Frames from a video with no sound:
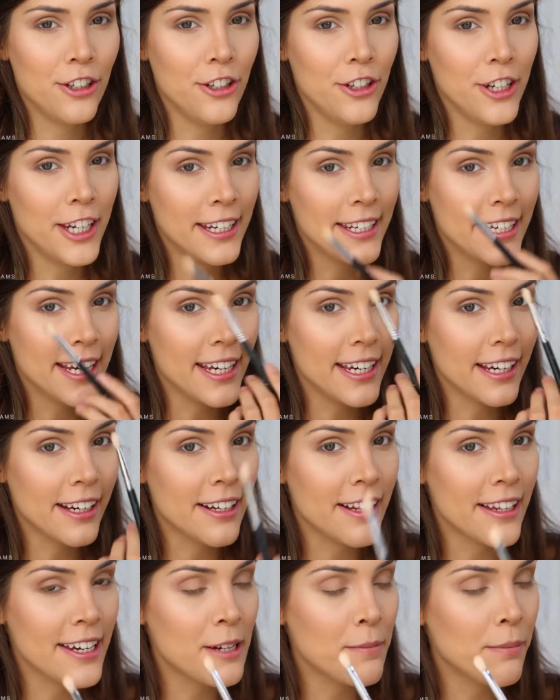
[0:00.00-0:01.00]
to, you can take
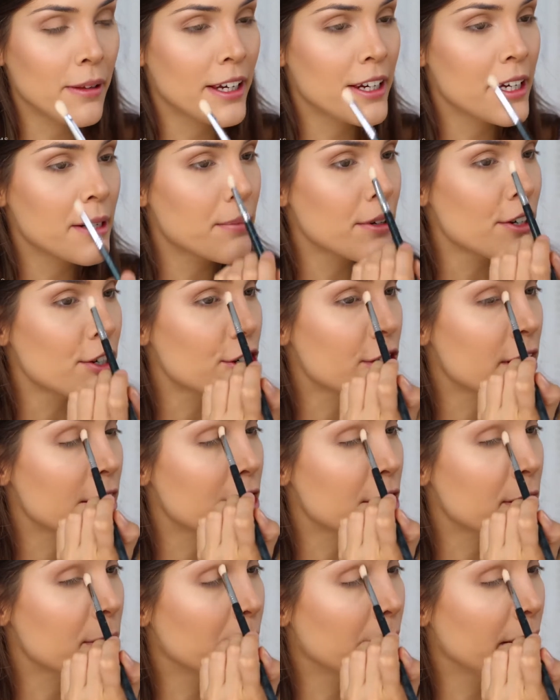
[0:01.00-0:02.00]
a clean blending brush
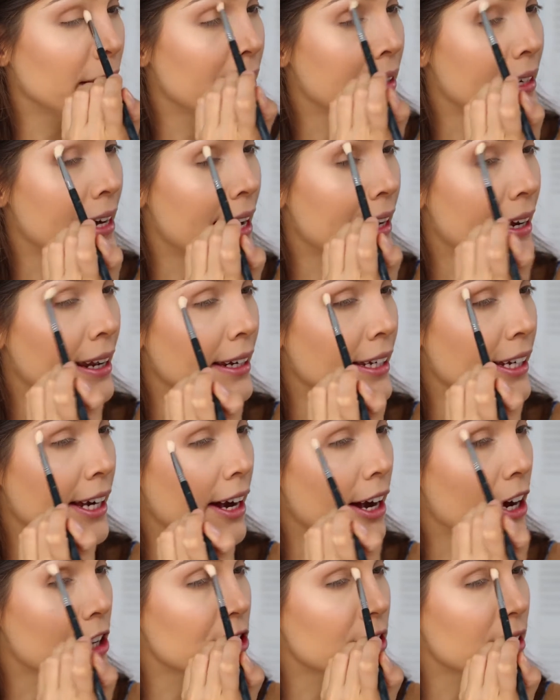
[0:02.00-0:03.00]
and just blend out any
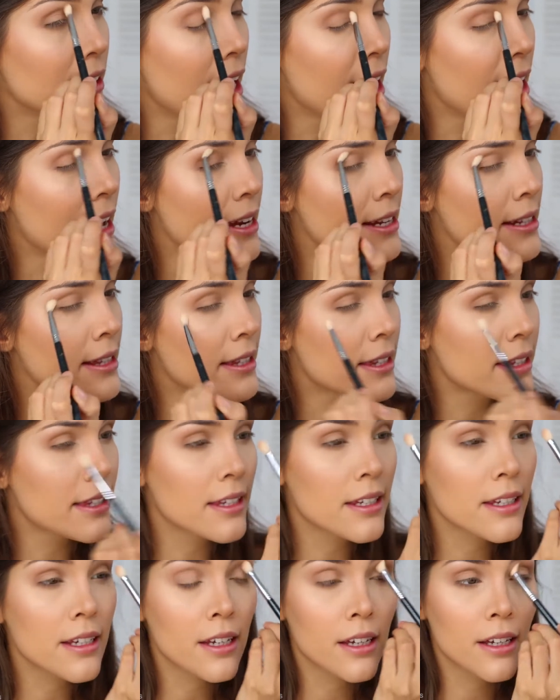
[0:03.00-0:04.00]
harsh lines.